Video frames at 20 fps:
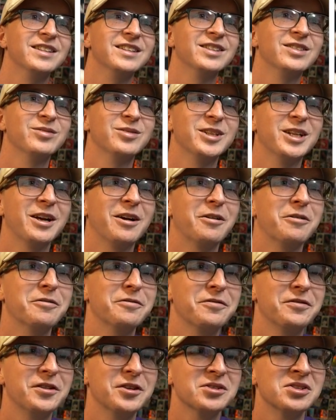And how it
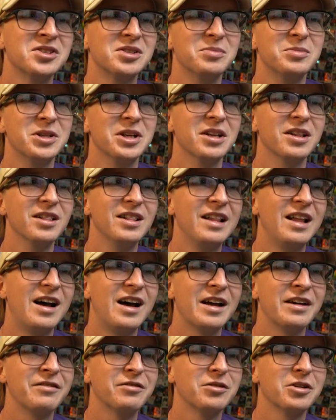feels to be
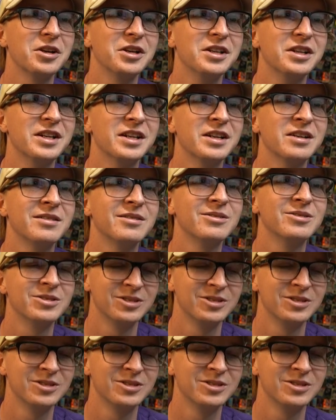alive right now.